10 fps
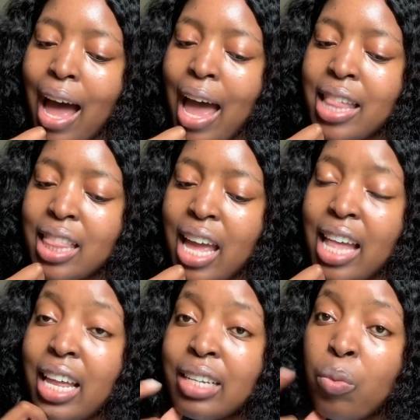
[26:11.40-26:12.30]
and
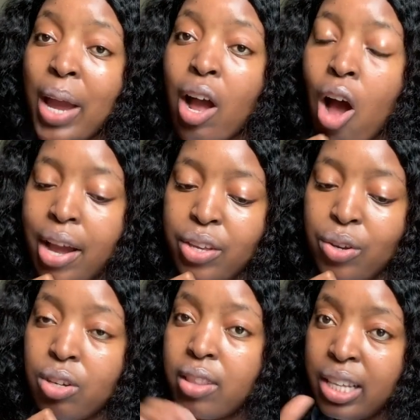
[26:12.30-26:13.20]
where are
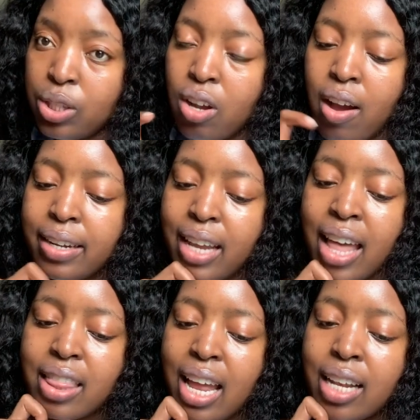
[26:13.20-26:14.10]
you? That's God.
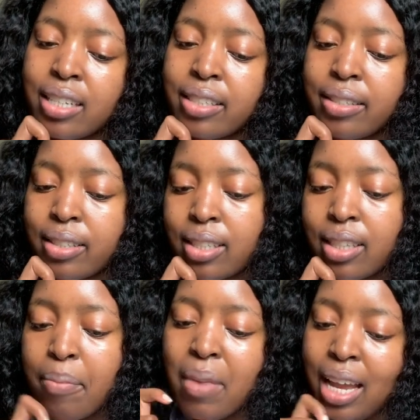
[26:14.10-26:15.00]
And then
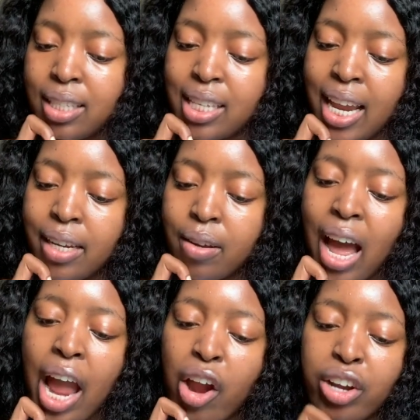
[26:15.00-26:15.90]
the man said,
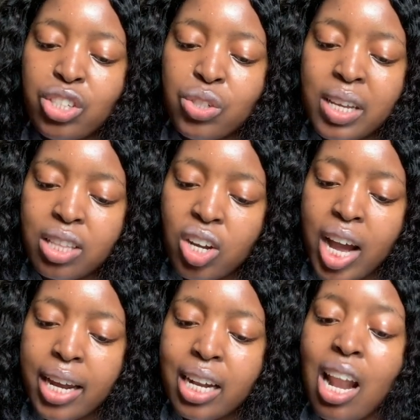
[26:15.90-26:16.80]
I heard you in the
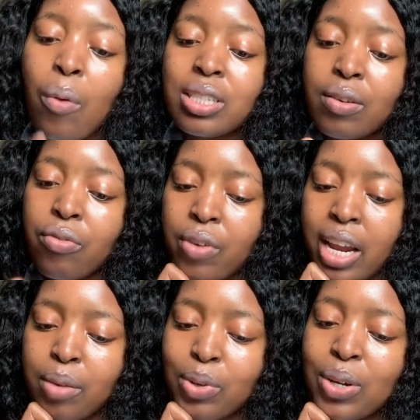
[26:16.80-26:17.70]
garden and I was
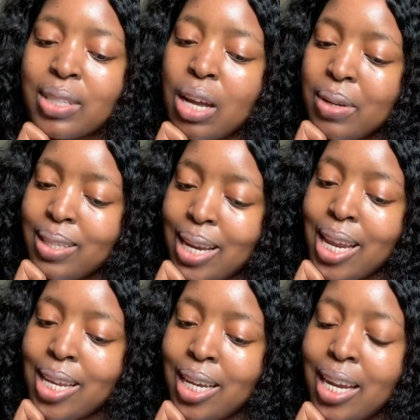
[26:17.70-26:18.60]
afraid because I was
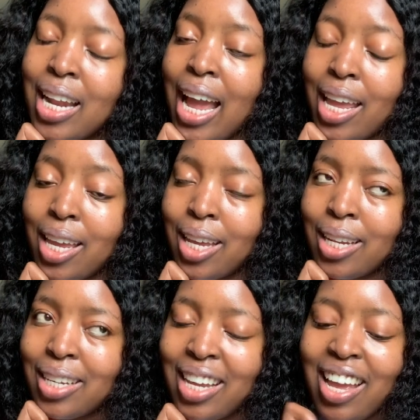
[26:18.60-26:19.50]
naked and I
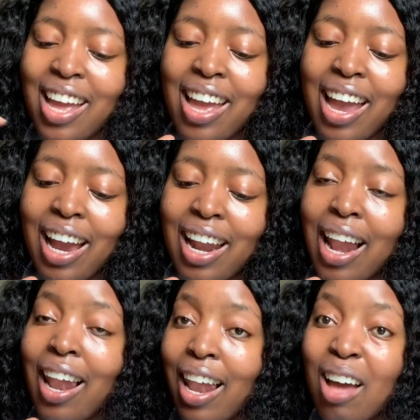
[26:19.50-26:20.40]
hid. And I
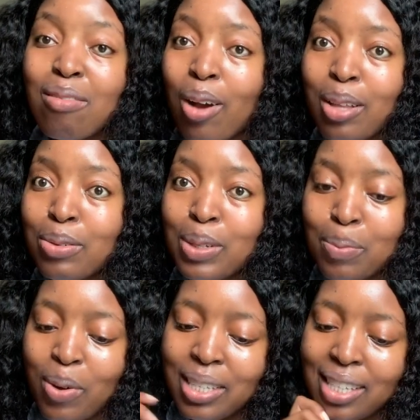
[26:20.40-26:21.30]
love God's
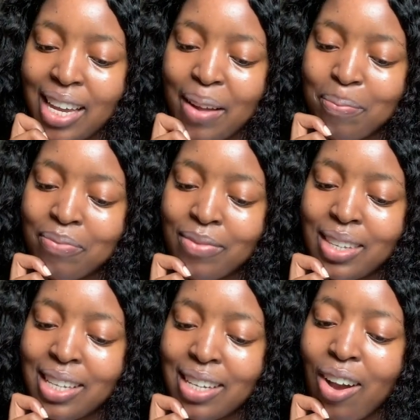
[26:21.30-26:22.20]
response here.
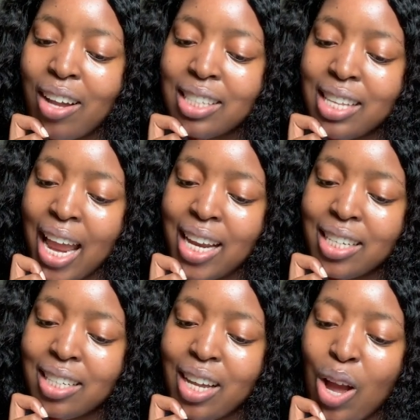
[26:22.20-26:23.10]
God
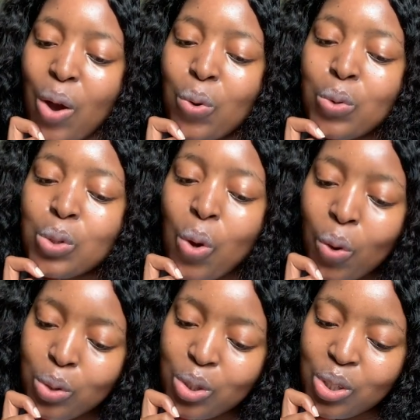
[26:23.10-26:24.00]
said, who
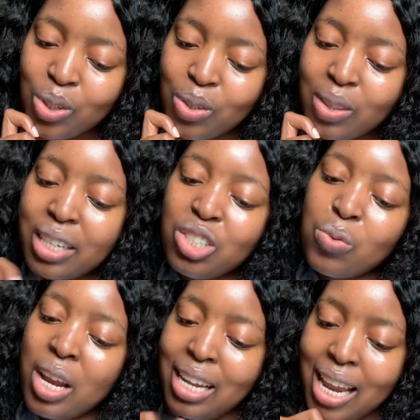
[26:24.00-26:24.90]
told you that you
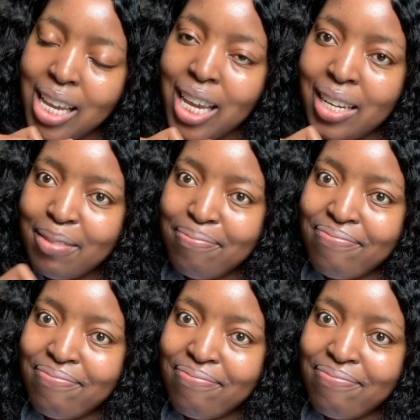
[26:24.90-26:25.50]
were naked?